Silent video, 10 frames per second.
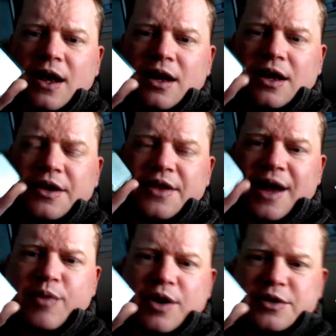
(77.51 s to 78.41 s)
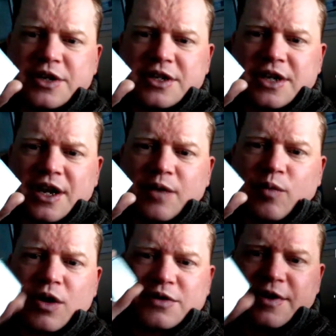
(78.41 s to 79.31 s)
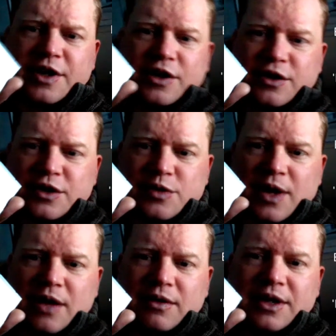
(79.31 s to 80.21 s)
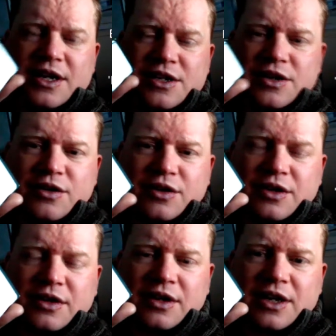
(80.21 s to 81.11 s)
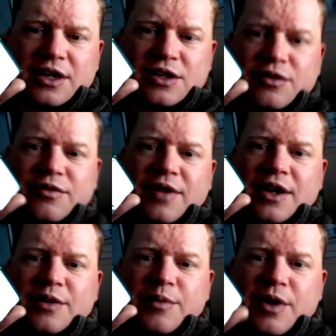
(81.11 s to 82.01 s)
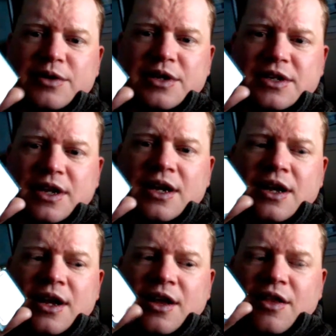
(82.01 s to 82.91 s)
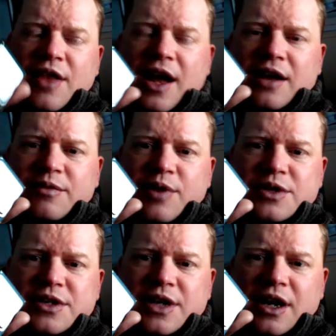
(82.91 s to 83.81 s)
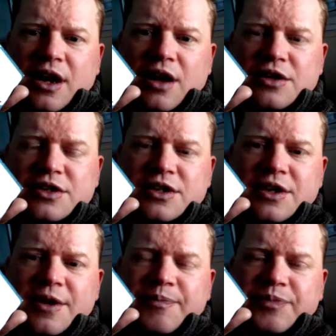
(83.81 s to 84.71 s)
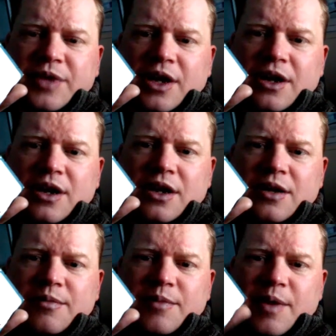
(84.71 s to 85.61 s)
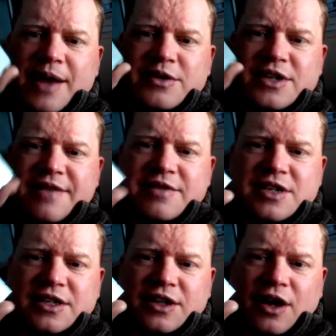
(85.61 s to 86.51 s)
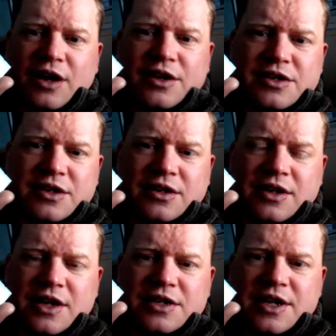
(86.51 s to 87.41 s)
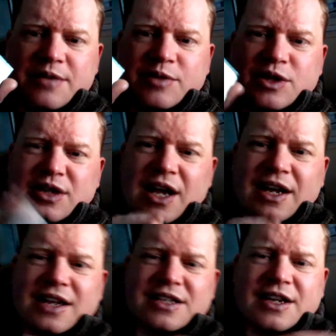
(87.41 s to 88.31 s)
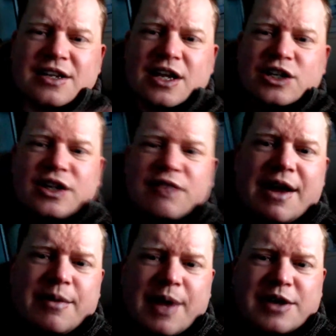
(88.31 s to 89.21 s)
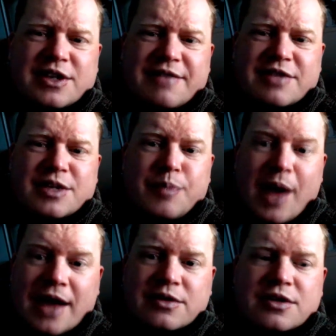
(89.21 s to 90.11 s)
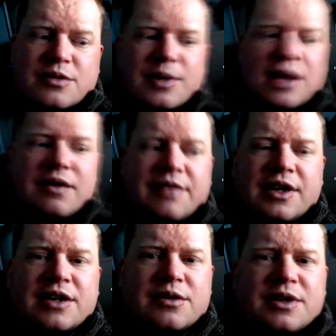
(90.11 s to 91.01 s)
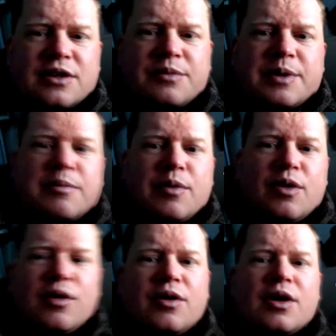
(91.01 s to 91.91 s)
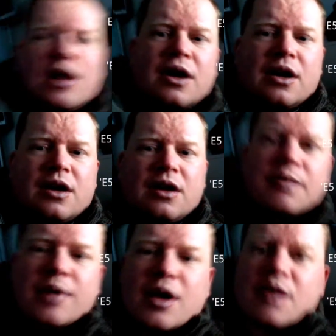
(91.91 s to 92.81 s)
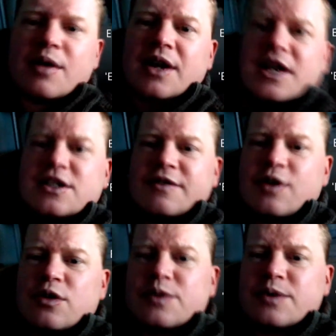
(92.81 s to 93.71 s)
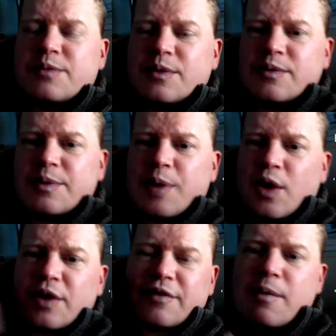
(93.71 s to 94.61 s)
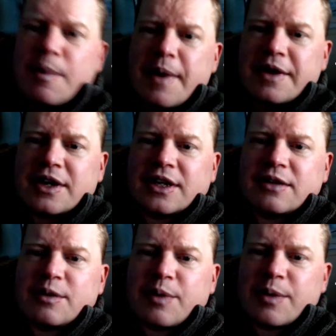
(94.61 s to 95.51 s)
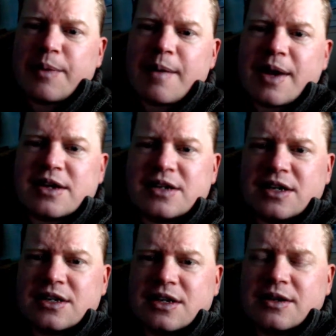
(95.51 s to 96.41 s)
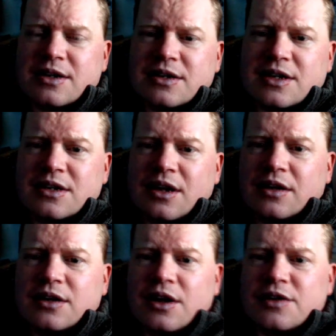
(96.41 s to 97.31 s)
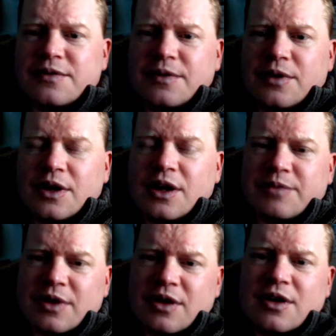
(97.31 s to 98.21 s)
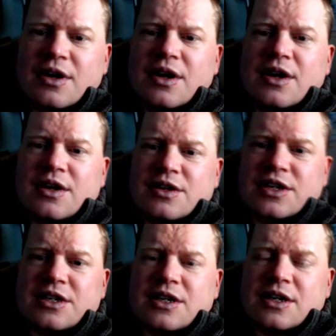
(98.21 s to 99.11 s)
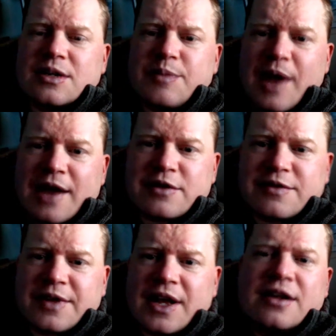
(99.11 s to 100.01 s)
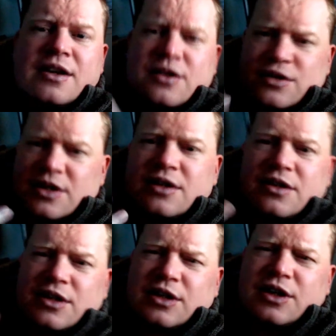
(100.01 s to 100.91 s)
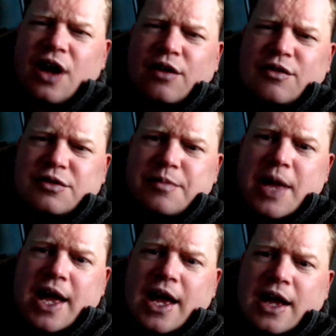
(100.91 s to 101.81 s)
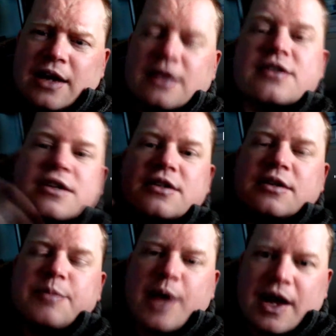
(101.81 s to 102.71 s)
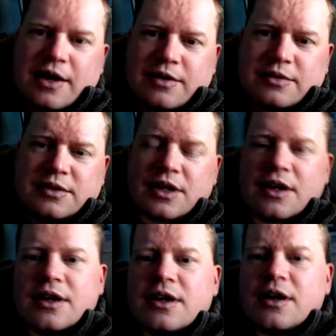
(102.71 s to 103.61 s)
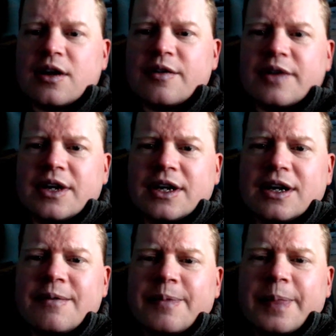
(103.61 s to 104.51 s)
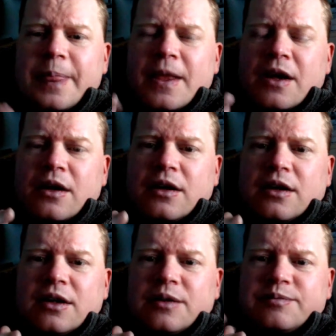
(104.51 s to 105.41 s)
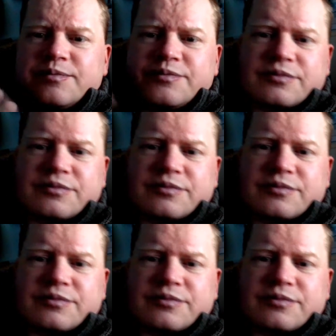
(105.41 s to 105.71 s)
And that processor was very good as well, and it is good, and it is a good value processor. That processor cost um, about seventy dollars, they said, which is it's actually around about seventy pounds as well over here, so it's a little bit more um, unless of course we we're buying it from America then you could pay about 60 60 odd dollars for uh, 60 pounds for that 60 dollars man 60 pounds uh, over here um,